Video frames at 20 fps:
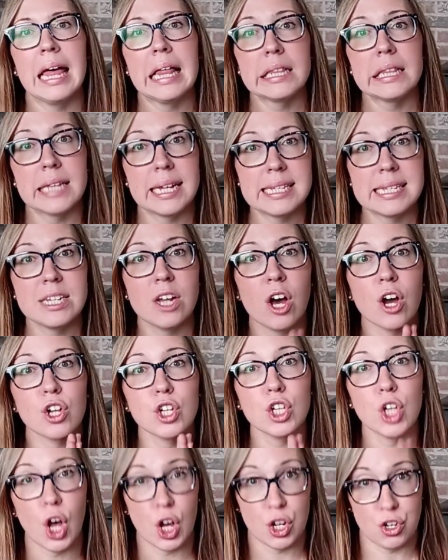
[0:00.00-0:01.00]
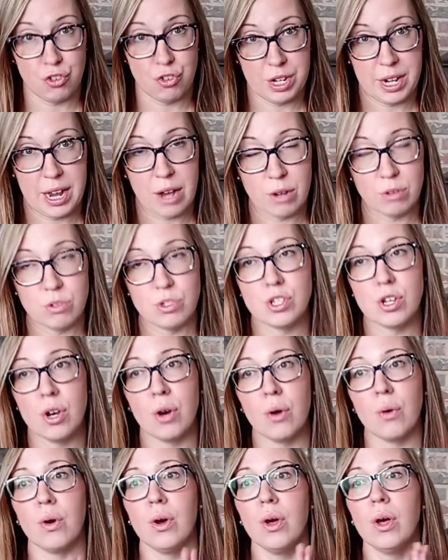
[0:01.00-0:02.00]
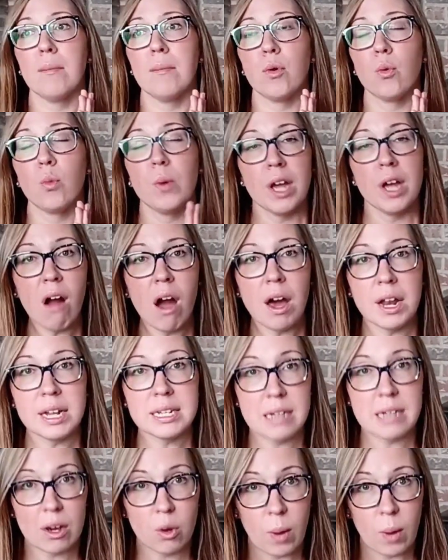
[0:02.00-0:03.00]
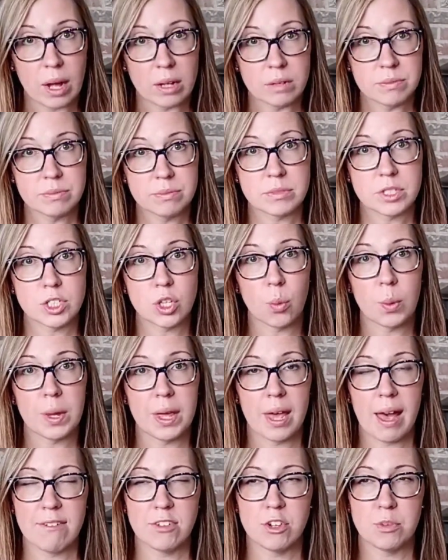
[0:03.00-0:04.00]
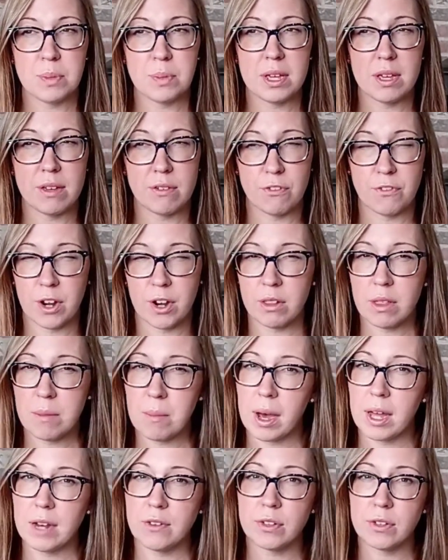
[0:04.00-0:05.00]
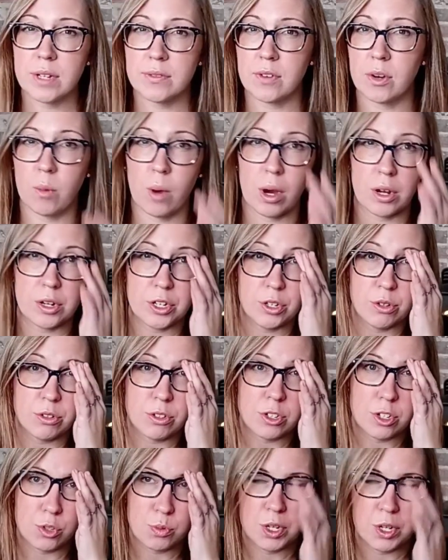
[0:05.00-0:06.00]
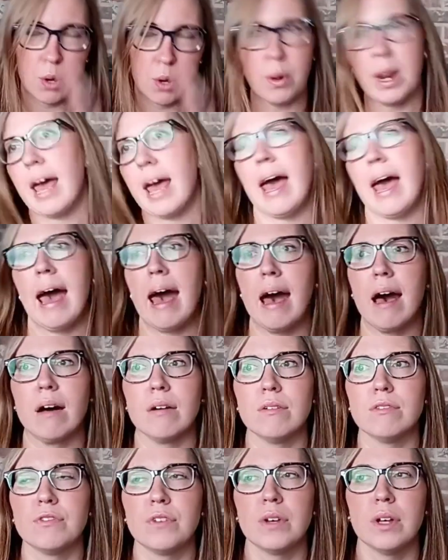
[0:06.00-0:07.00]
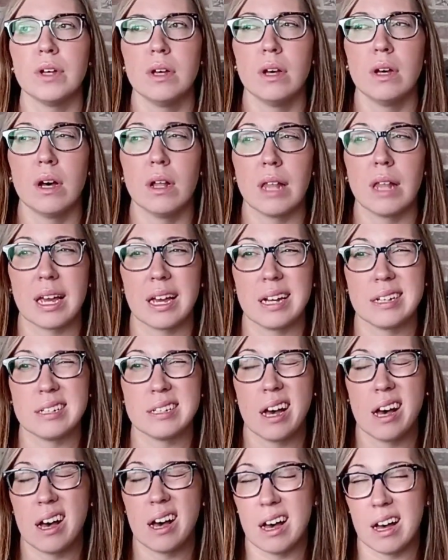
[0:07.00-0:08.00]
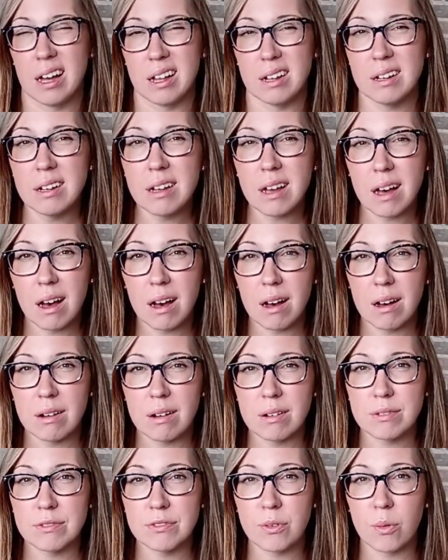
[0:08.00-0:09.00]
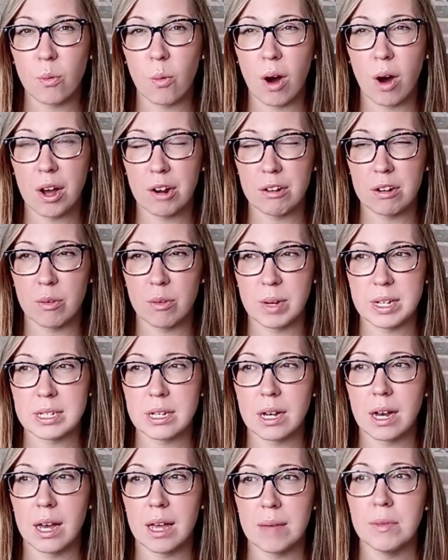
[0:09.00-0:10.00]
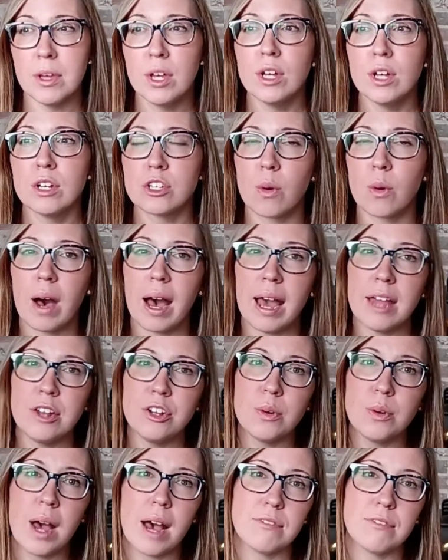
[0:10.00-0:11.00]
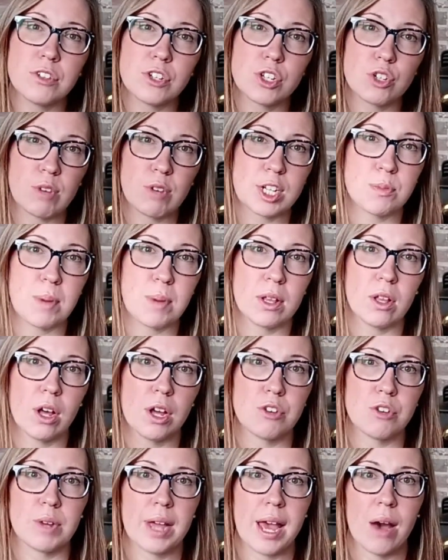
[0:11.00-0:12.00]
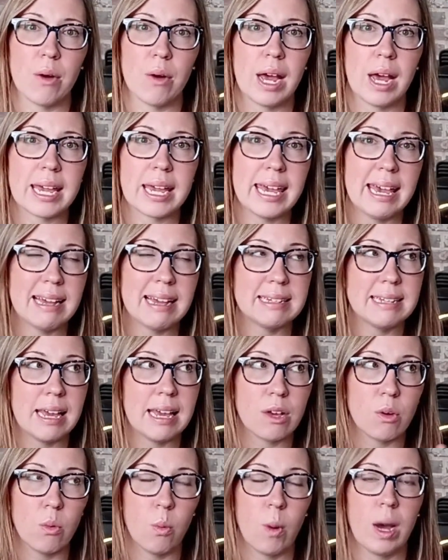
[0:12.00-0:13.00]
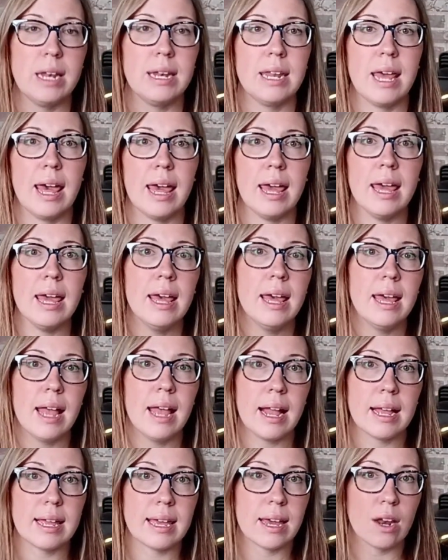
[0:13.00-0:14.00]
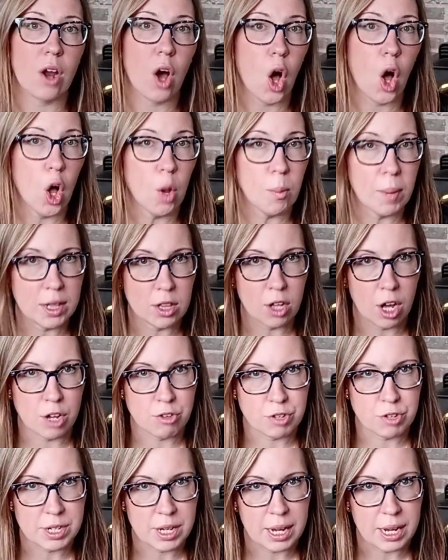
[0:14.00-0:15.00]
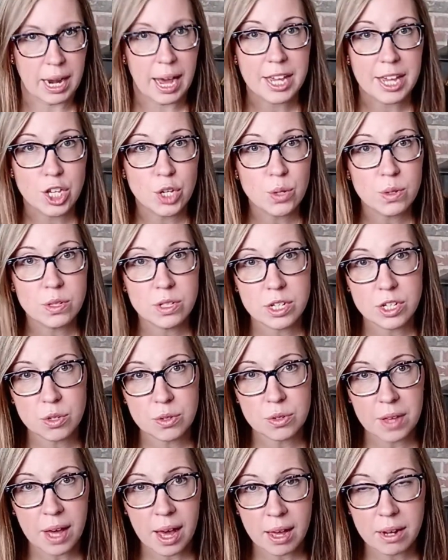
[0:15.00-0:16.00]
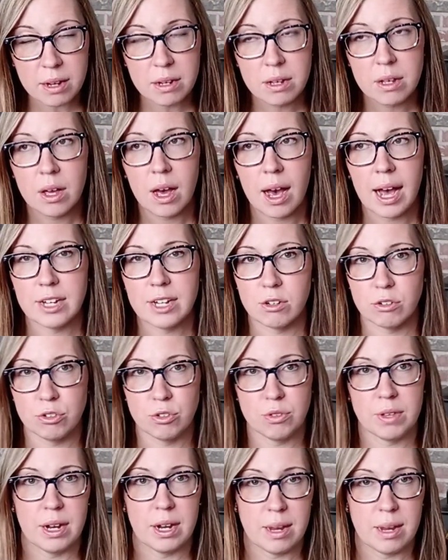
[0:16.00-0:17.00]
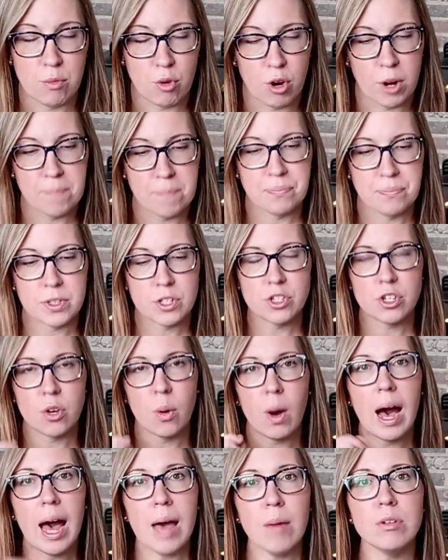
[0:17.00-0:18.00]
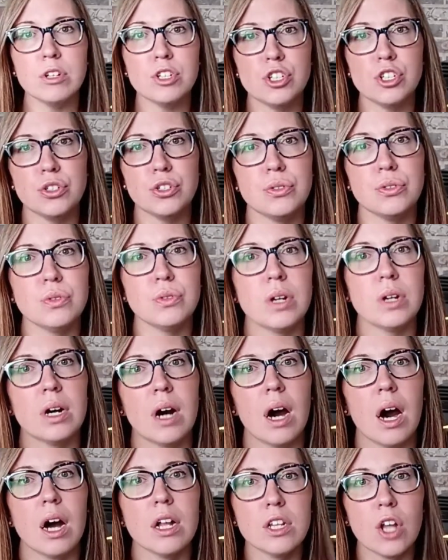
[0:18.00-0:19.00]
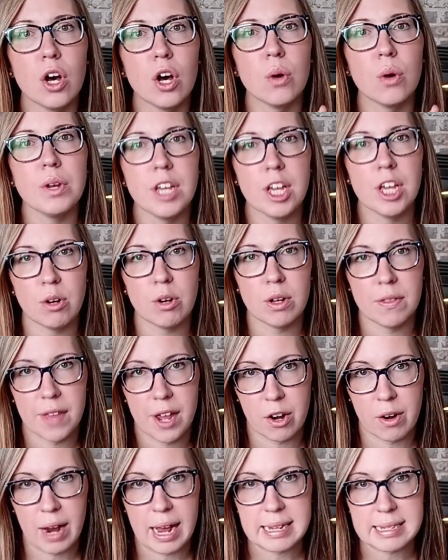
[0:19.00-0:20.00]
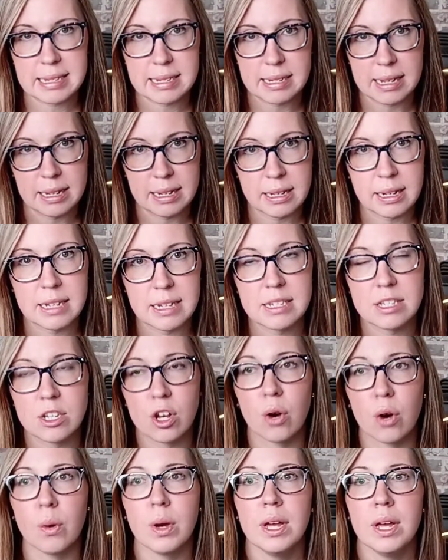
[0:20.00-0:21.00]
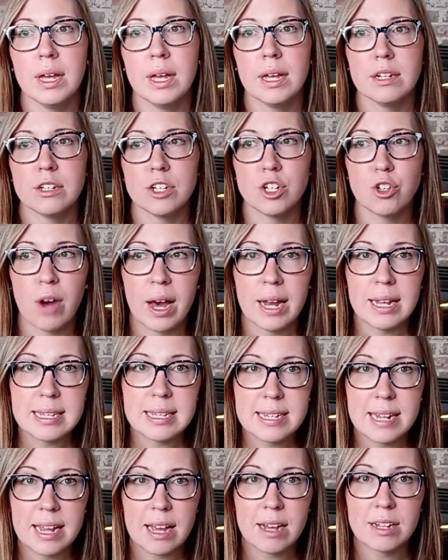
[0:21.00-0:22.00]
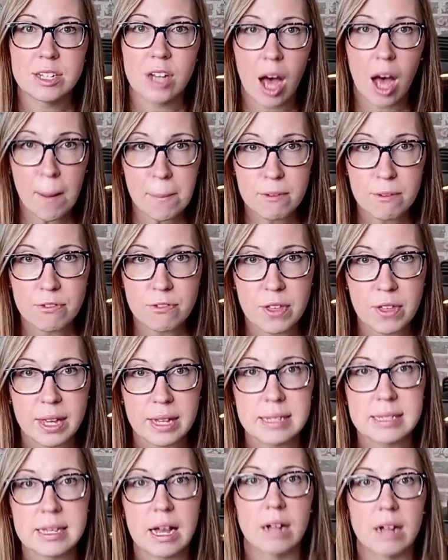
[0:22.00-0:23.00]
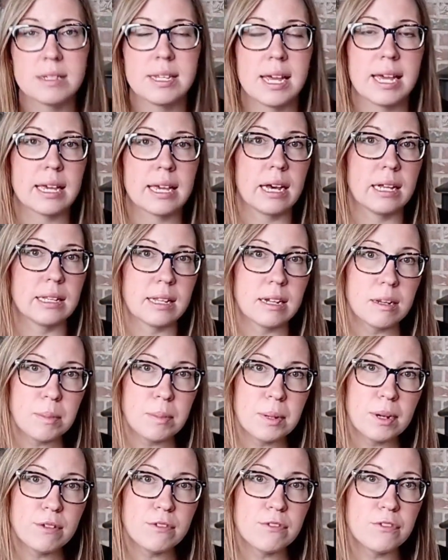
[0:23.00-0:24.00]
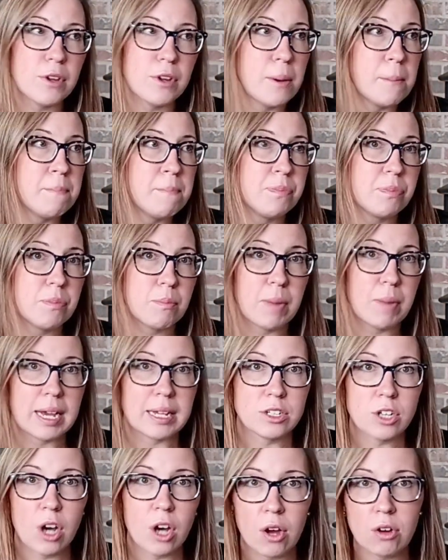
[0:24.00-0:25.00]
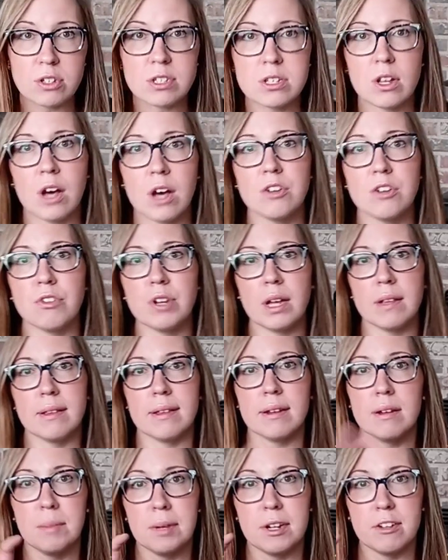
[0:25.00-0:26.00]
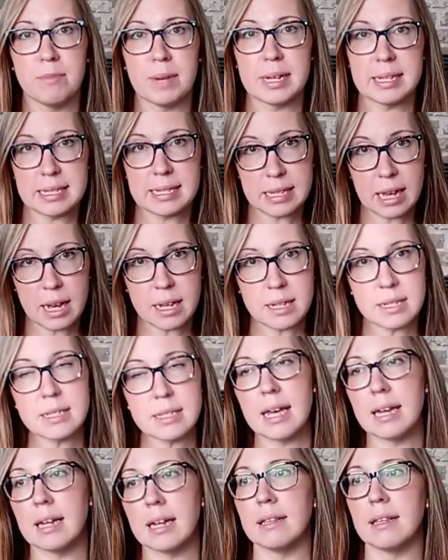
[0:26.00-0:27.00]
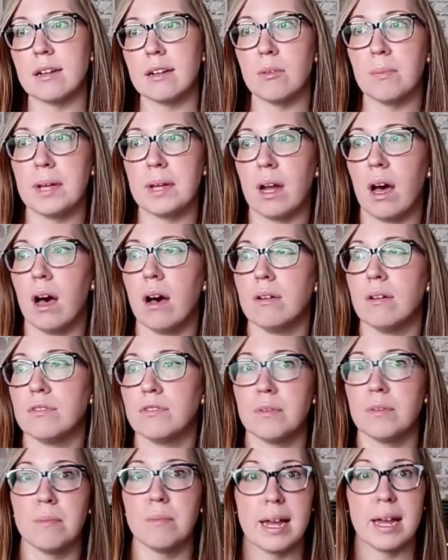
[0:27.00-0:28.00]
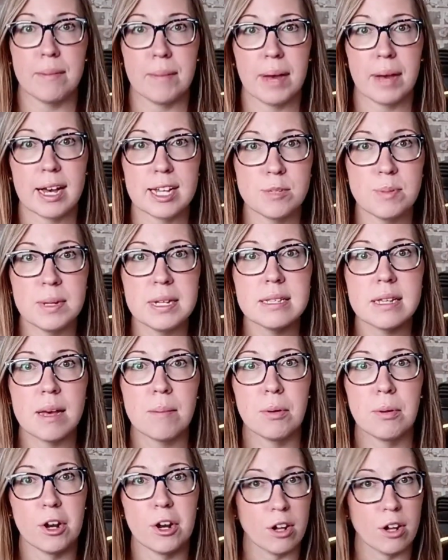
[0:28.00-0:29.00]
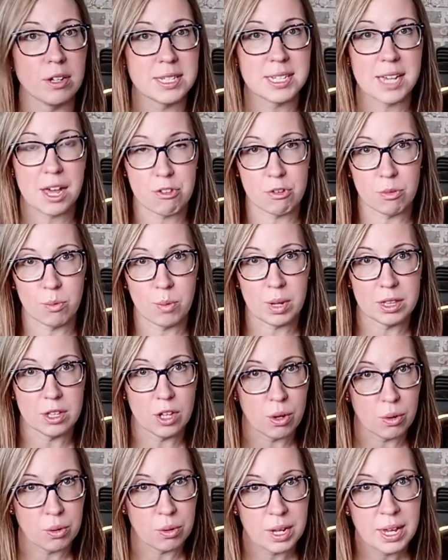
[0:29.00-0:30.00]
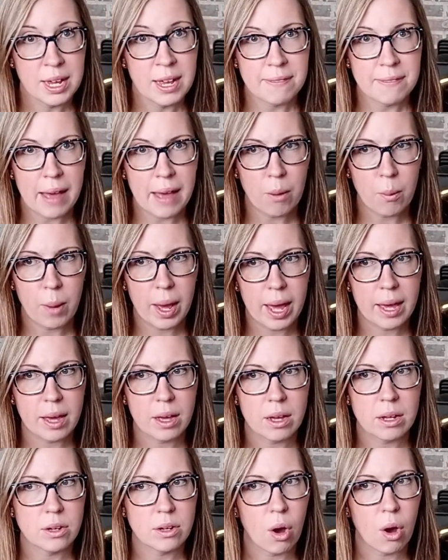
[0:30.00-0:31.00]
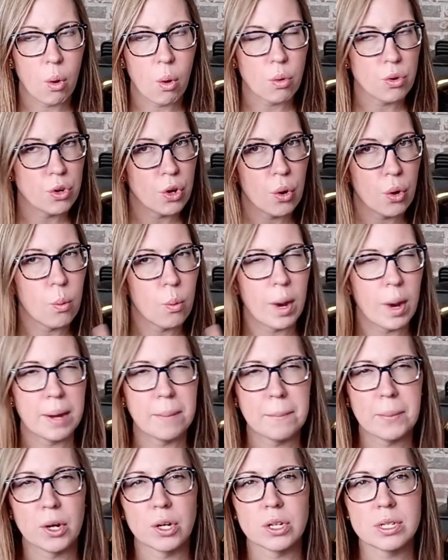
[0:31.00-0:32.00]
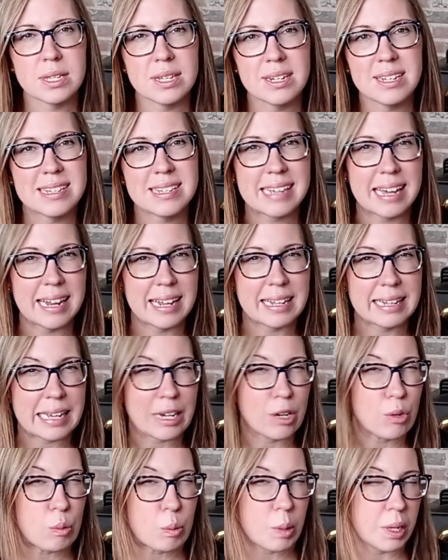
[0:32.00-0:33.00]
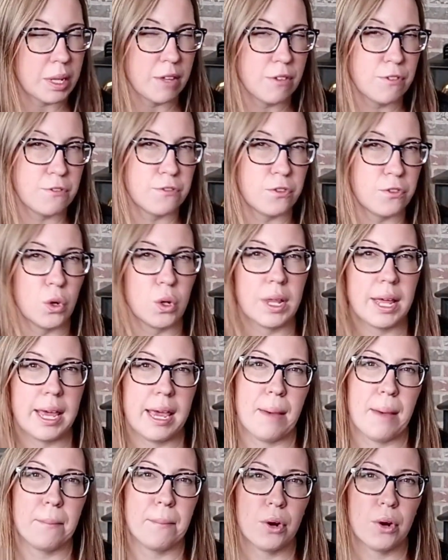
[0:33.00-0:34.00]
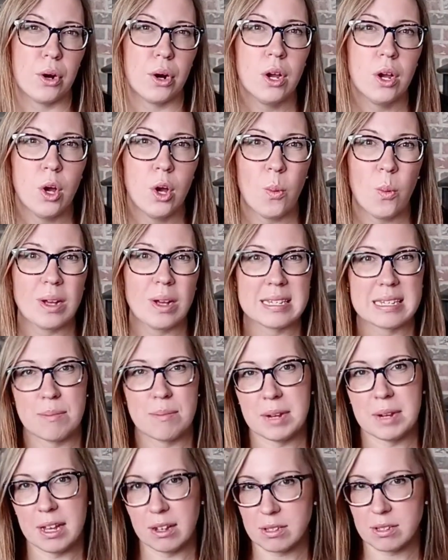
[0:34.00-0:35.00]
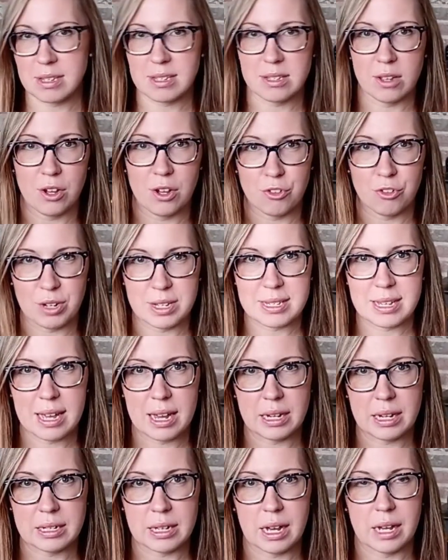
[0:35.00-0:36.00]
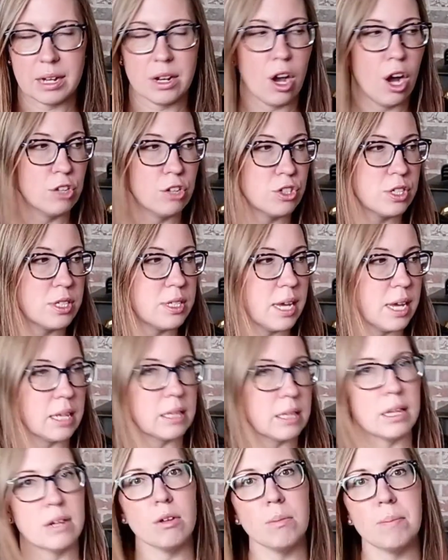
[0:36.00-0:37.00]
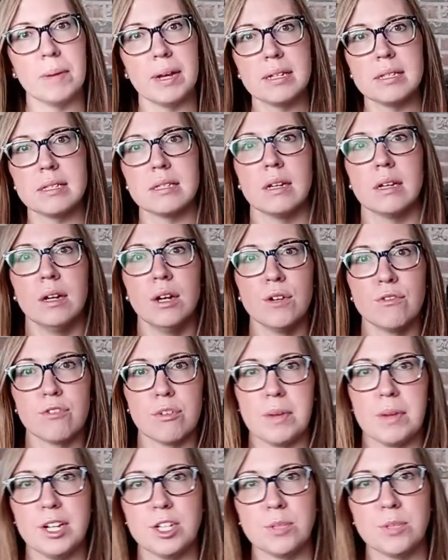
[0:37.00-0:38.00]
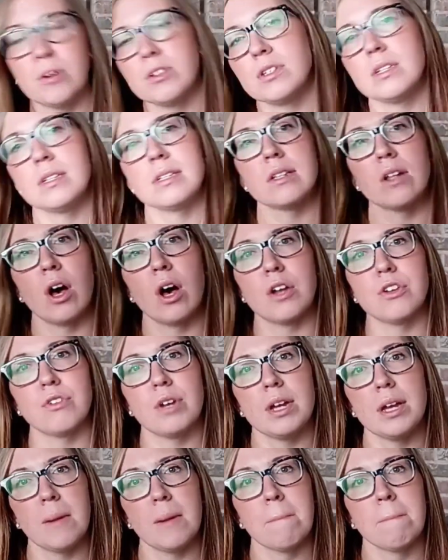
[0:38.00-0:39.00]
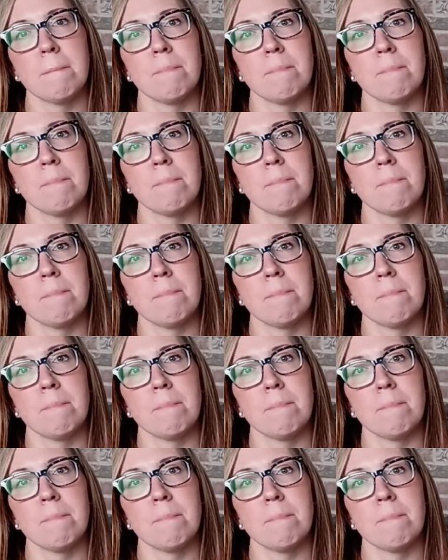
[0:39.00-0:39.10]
Let's talk laundry now. So we are on a dug well, so we have to be fairly mindful of our water usage. We don't have like a ton of water at one time. So I do have to stretch my laundry out. I can't take one day and get all my laundry done. I used to do that. I don't do that anymore. So I will do a load here and there as needed. And so to try to stay on top of things, I'll take a little bit of my daughter's laundry, a little bit of my son's, and a little bit of mine and my husband's, and put it all together in one load. That way, no one person is getting like a really full hamper while somebody else's laundry is getting done. I'll just take little bits from each person's laundry,